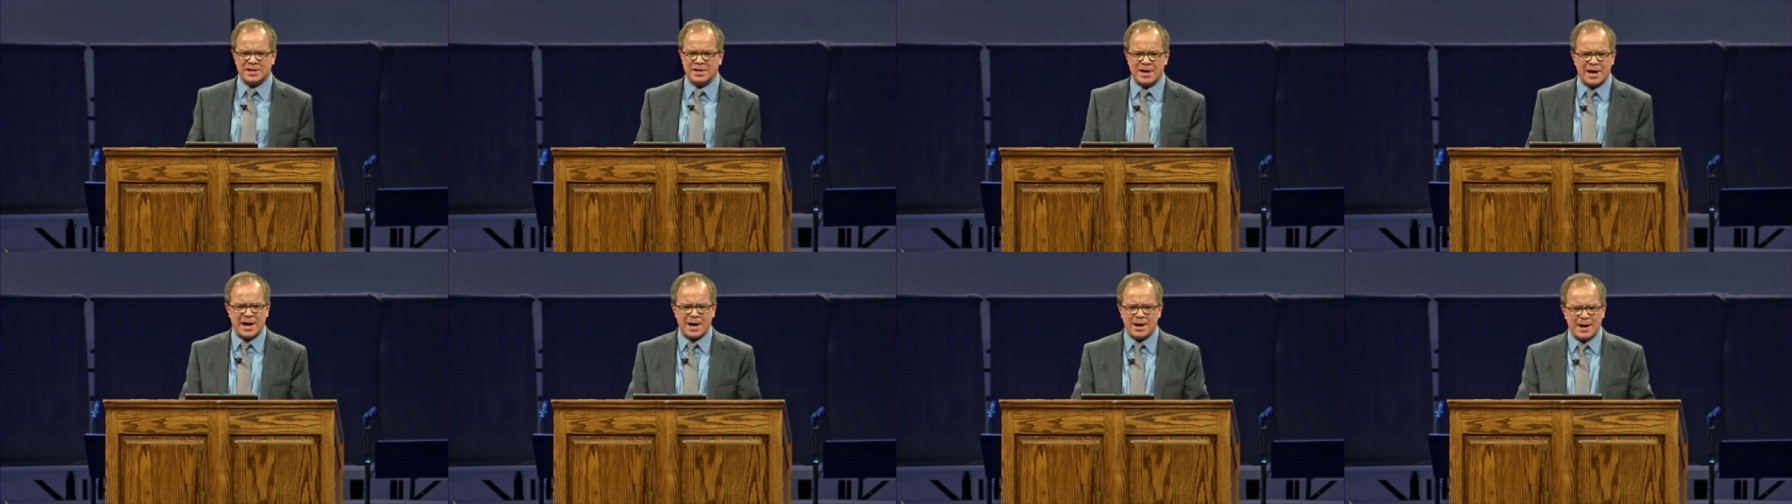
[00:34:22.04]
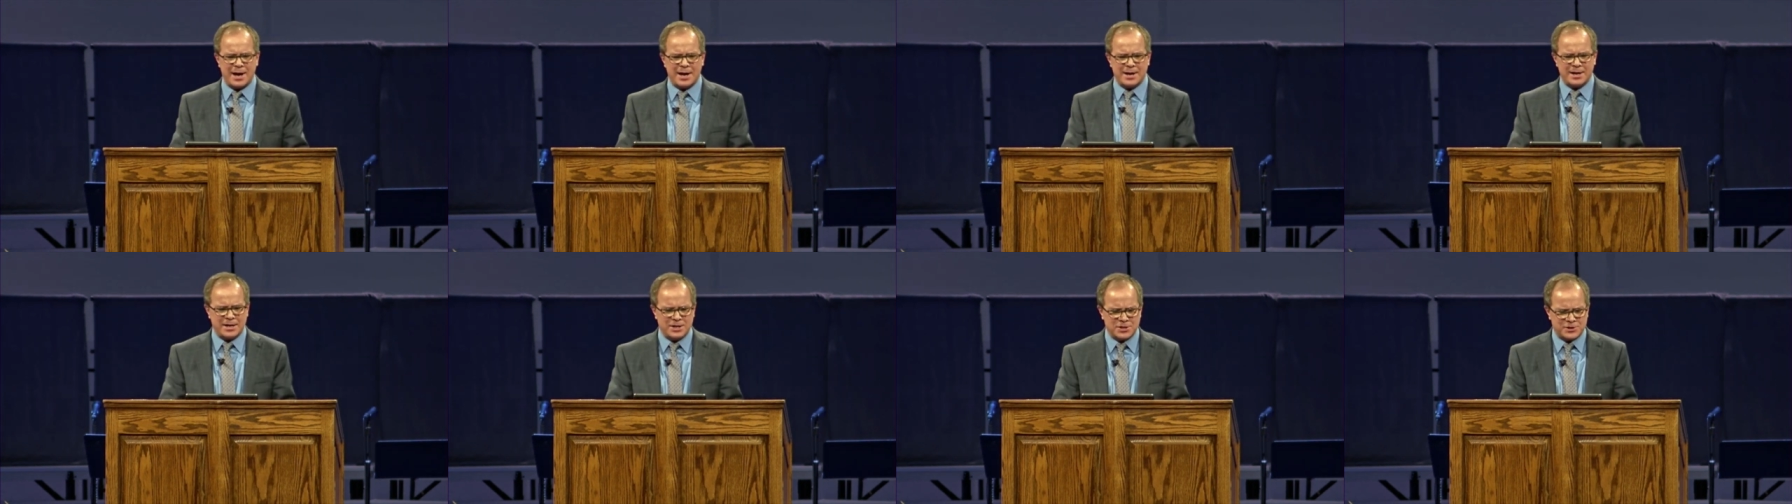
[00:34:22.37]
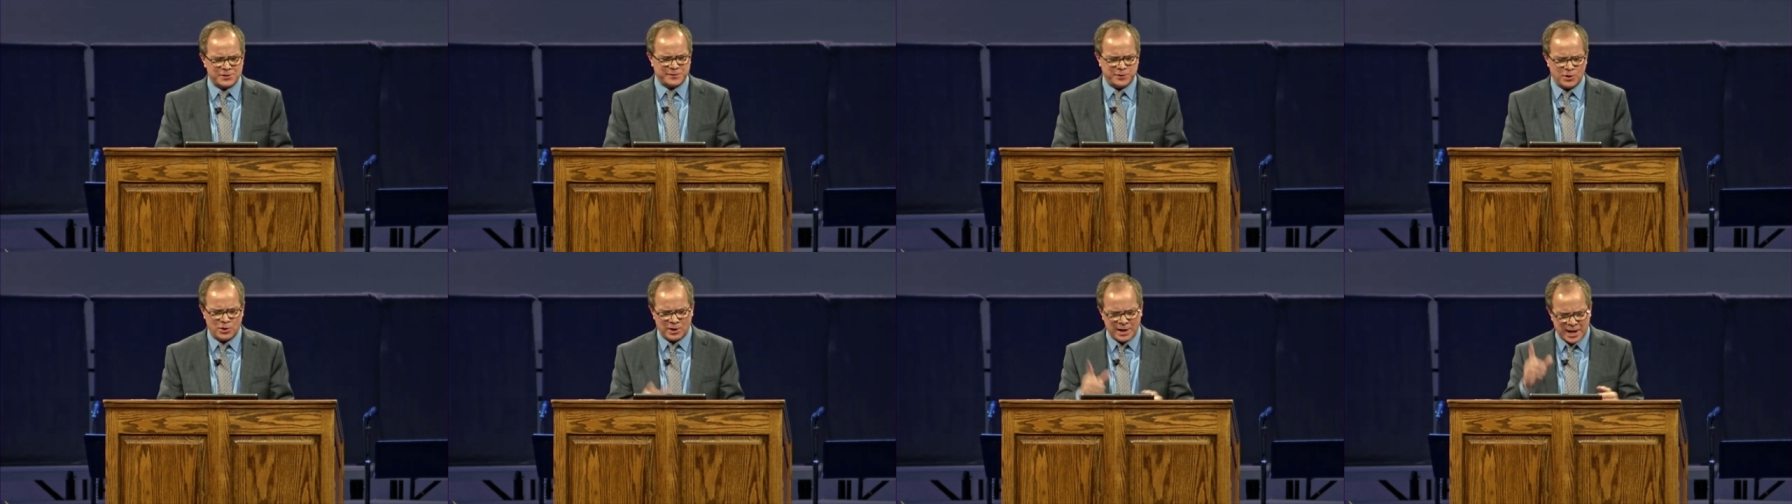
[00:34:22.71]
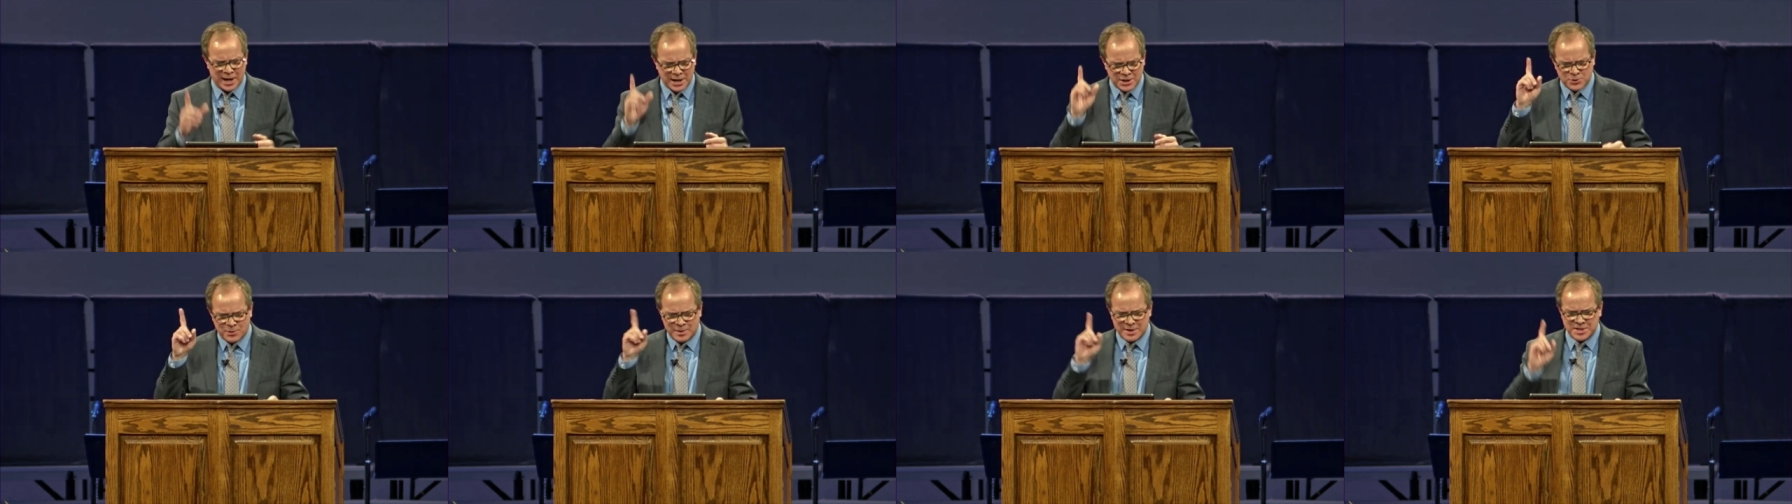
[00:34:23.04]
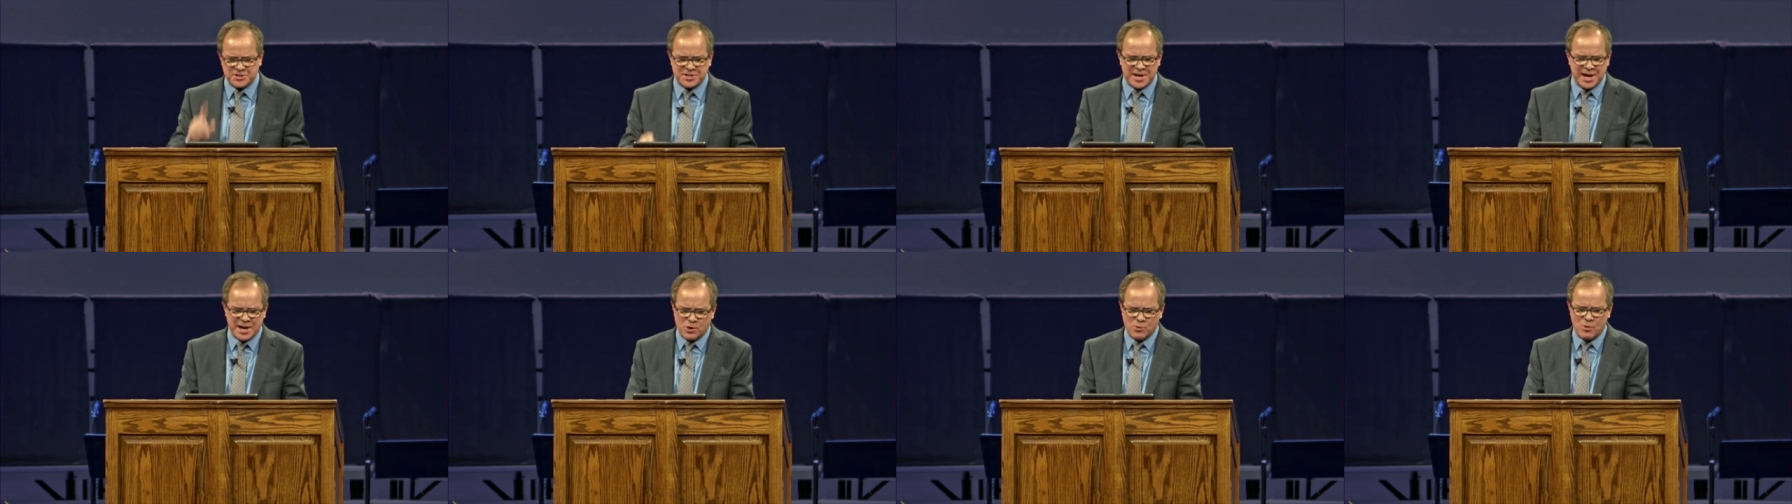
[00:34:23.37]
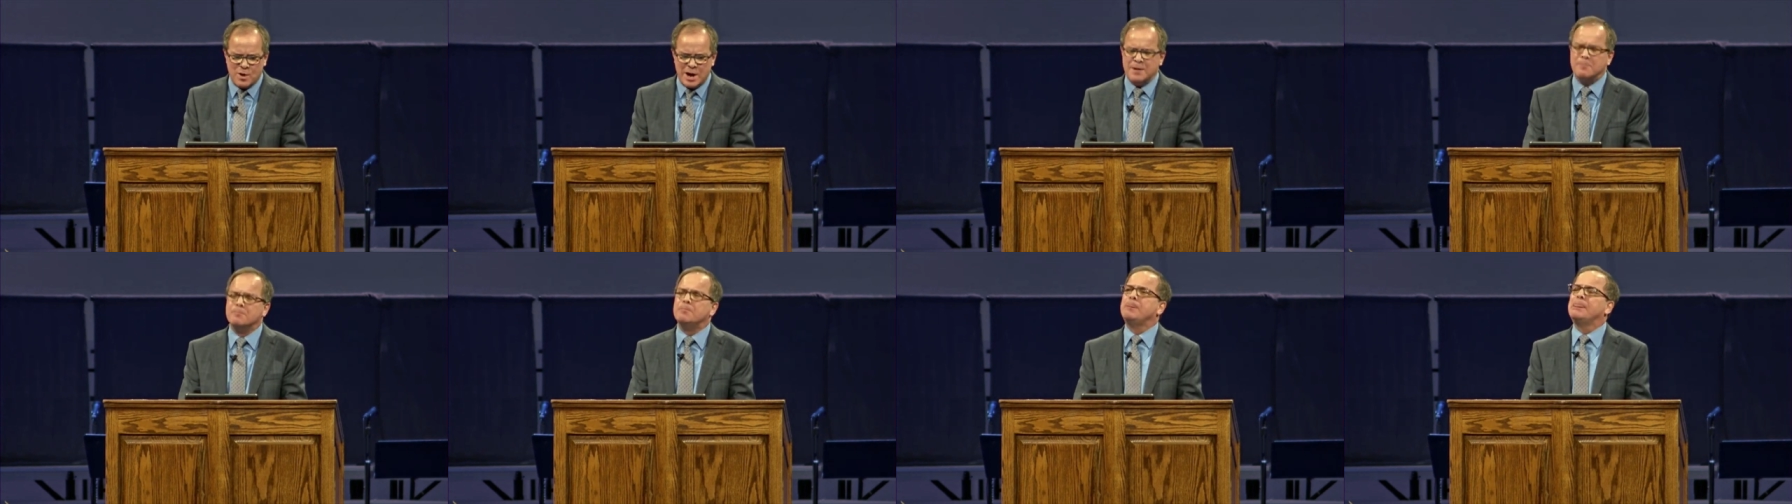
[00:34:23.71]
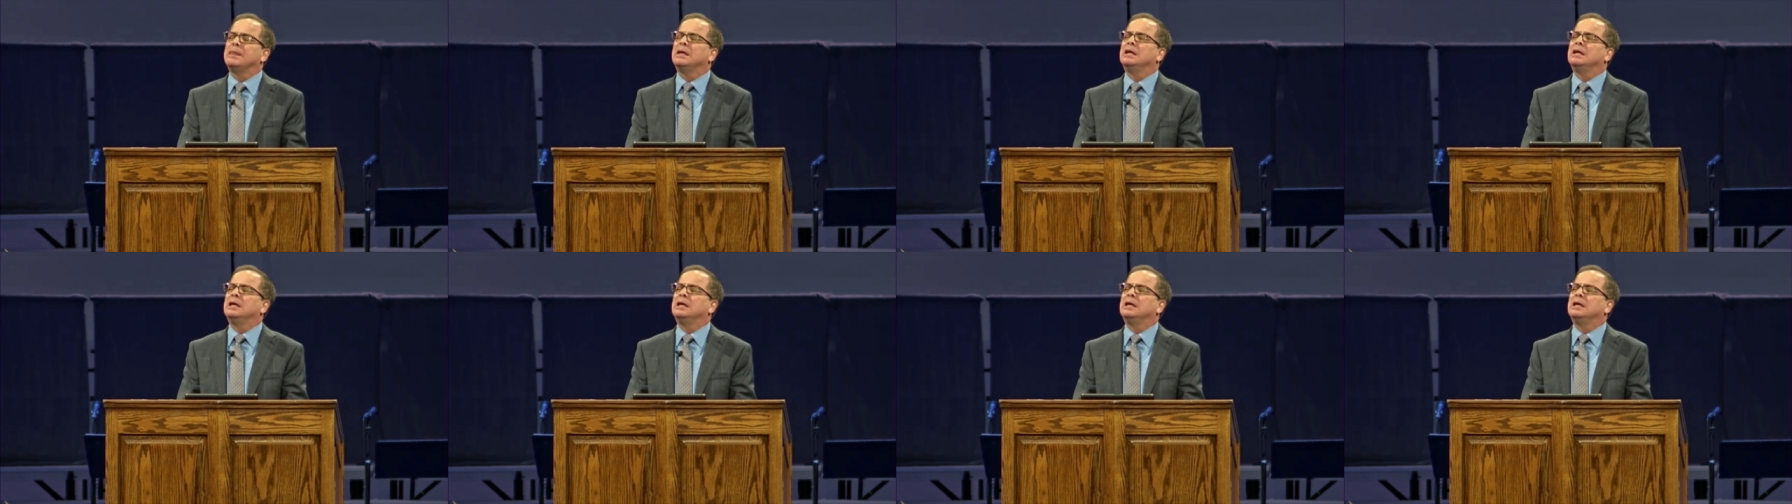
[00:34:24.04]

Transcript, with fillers: and it is full. I just want to tell you what.